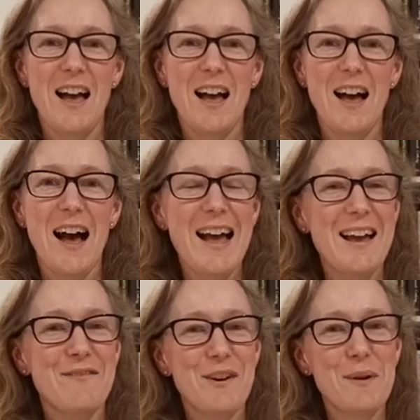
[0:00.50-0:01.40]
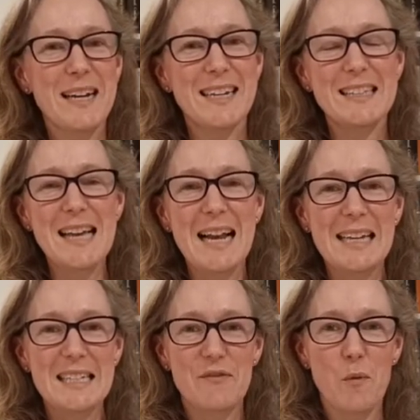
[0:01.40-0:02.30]
Hi everyone, it's
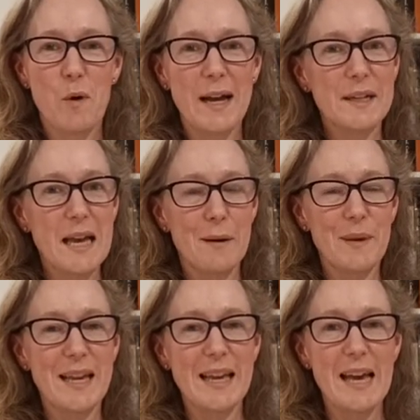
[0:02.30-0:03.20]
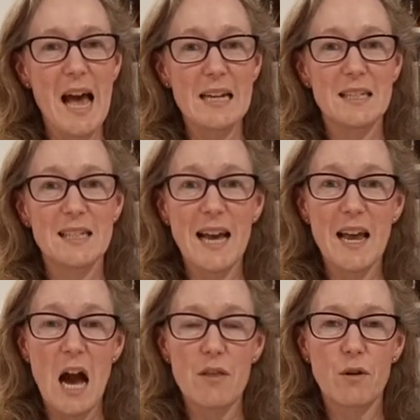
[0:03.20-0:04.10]
Alex from Wine Academy here, and
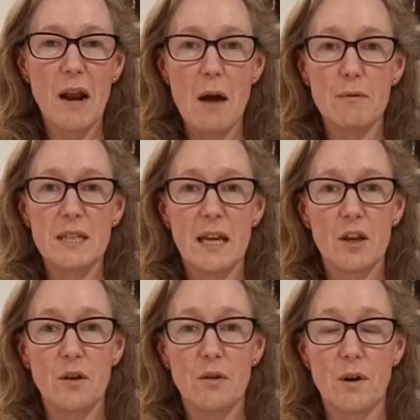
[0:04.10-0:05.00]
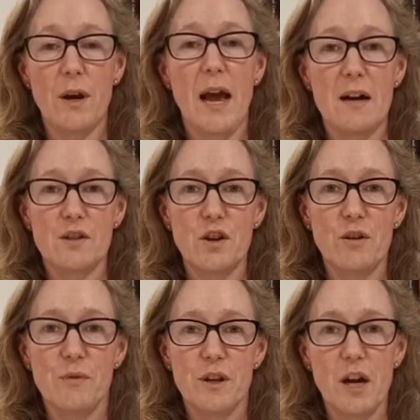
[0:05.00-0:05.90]
today I thought I would take you through how to
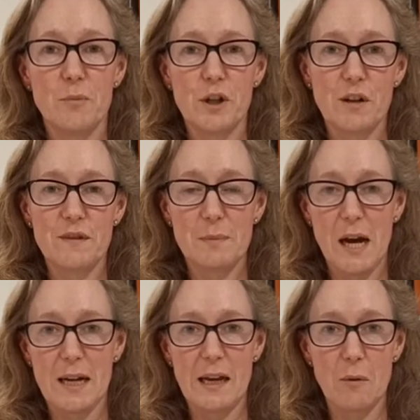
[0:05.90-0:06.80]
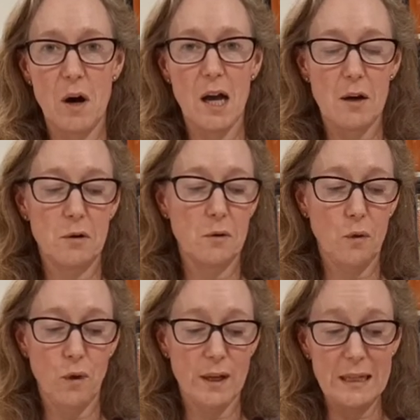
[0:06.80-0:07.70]
open a bottle of sparkling wine,
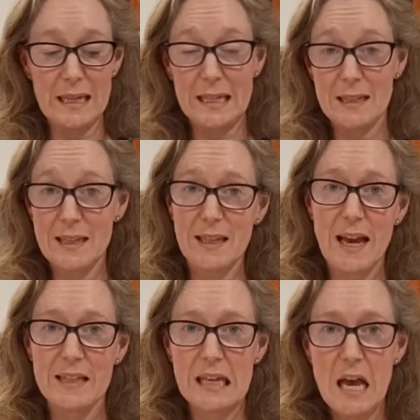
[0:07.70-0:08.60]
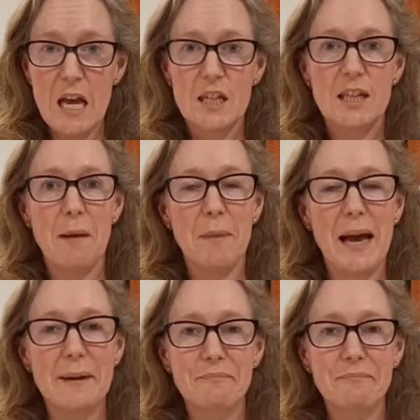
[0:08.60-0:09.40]
or indeed in this case, champagne.